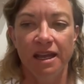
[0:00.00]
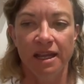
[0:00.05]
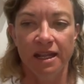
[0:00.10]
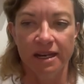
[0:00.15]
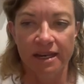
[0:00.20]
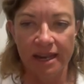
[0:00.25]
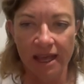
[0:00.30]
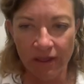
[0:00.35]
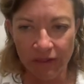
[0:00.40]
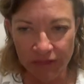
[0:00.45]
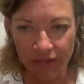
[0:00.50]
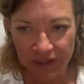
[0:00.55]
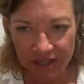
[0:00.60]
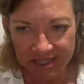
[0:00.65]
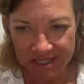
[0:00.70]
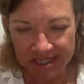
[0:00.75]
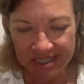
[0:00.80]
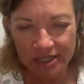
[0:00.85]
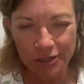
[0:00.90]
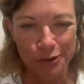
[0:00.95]
Now
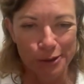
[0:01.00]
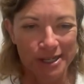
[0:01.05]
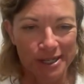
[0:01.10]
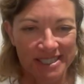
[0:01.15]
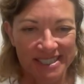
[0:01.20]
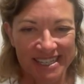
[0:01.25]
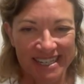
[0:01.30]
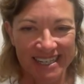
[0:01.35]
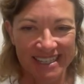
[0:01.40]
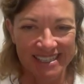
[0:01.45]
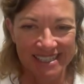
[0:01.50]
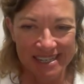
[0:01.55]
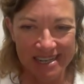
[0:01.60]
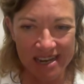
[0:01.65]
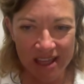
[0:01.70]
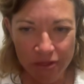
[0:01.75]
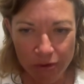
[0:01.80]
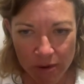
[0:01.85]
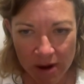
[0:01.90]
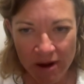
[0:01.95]
this is interesting. It's
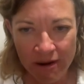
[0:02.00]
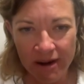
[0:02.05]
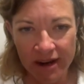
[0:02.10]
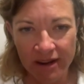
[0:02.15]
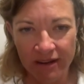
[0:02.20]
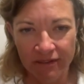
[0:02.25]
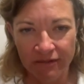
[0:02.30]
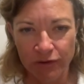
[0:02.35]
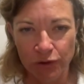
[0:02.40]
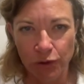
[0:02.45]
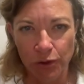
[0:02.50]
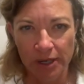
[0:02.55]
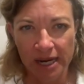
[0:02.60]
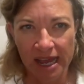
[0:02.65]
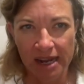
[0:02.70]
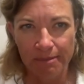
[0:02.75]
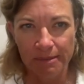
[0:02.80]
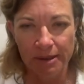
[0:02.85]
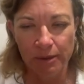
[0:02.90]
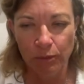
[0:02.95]
another area of
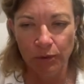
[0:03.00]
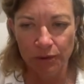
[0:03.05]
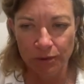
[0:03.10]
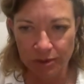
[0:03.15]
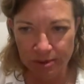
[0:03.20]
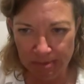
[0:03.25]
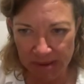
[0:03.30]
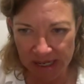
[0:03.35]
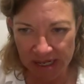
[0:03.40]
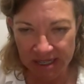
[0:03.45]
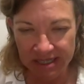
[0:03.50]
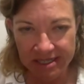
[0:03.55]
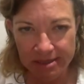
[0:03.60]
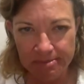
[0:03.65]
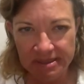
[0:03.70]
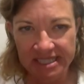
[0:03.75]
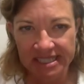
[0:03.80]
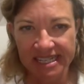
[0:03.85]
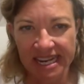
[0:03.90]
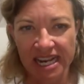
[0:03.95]
neuroanatomy where there's been a
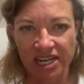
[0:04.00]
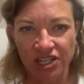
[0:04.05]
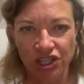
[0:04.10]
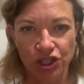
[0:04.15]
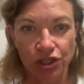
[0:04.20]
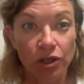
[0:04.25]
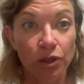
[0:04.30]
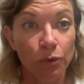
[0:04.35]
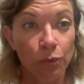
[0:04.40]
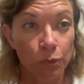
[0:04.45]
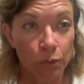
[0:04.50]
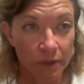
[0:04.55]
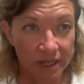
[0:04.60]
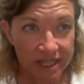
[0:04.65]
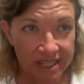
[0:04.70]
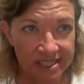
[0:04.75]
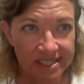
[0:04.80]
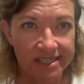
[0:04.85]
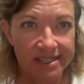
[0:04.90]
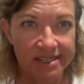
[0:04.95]
substantial
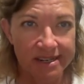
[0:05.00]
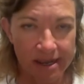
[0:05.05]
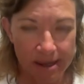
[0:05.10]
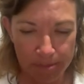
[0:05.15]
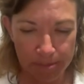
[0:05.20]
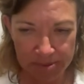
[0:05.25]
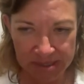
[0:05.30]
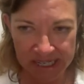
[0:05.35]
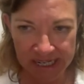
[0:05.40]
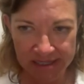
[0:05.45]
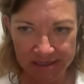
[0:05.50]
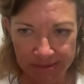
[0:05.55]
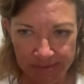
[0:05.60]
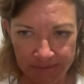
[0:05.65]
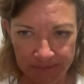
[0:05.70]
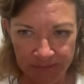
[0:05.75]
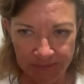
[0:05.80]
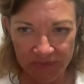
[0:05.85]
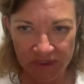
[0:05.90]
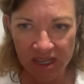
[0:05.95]
recent update.
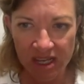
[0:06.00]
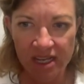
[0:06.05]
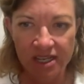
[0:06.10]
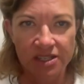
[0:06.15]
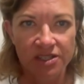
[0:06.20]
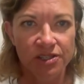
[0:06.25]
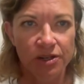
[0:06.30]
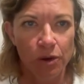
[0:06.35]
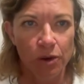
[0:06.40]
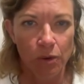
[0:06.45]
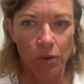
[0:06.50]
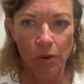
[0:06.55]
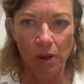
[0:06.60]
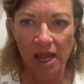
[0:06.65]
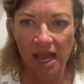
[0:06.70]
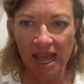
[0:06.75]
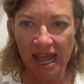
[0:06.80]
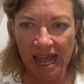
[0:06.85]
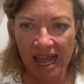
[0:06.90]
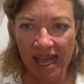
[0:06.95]
So
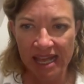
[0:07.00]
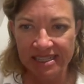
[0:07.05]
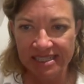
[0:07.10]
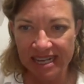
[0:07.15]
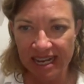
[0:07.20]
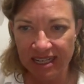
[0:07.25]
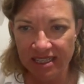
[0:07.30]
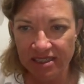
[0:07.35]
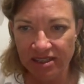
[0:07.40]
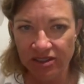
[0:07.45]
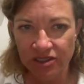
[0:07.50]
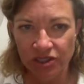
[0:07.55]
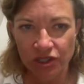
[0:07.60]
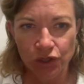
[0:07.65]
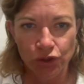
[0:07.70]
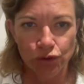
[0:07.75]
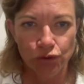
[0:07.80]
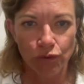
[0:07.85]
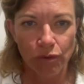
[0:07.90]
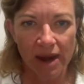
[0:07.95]
as axons
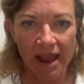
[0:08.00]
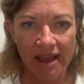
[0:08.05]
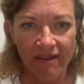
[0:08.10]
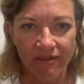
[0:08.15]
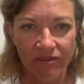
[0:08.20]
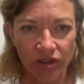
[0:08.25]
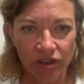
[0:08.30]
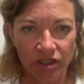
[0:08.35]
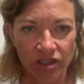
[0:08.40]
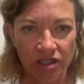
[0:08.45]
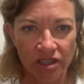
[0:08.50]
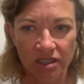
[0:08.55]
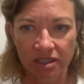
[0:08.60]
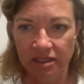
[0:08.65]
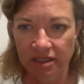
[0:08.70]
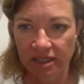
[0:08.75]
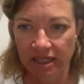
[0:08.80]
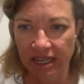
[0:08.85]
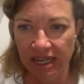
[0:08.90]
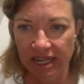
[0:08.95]

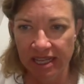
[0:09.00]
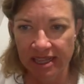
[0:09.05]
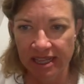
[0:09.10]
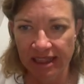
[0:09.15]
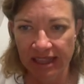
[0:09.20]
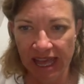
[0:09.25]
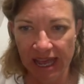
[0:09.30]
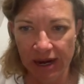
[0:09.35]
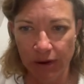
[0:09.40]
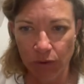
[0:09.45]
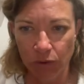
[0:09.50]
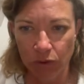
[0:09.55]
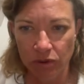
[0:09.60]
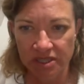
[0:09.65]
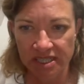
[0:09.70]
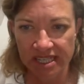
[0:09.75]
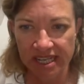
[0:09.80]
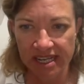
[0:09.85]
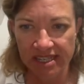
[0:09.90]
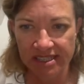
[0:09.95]
travel in the lateral
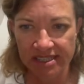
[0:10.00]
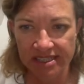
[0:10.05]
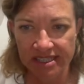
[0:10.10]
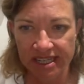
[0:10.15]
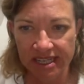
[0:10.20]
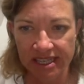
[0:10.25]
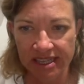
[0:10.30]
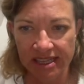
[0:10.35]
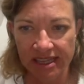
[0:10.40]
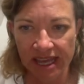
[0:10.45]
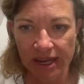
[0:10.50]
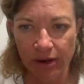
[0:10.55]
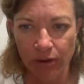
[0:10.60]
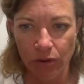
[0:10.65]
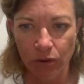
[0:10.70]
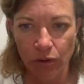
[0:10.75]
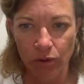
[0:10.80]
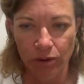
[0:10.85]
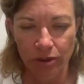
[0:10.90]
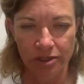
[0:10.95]
CST, the
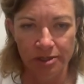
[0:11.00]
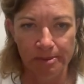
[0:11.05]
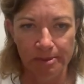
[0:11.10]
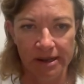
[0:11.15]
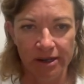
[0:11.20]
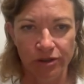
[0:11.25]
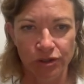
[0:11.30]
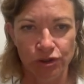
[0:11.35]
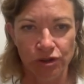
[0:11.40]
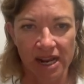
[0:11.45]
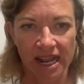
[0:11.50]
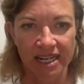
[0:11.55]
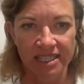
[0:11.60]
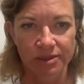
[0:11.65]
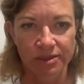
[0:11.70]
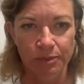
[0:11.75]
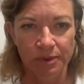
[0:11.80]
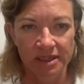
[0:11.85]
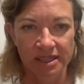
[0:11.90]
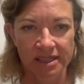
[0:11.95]
lateral corticospinal
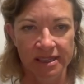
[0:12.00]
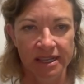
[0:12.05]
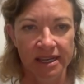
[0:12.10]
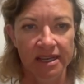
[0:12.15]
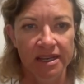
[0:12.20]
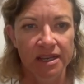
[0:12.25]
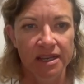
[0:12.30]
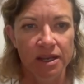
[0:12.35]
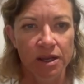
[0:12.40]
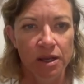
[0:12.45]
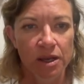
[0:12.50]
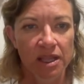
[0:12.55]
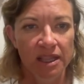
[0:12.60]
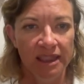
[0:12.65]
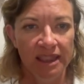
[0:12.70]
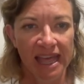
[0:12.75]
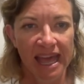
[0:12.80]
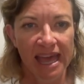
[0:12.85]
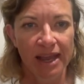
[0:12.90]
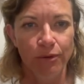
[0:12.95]
tract, within the
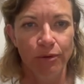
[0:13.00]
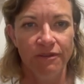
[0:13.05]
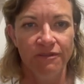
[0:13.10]
lateral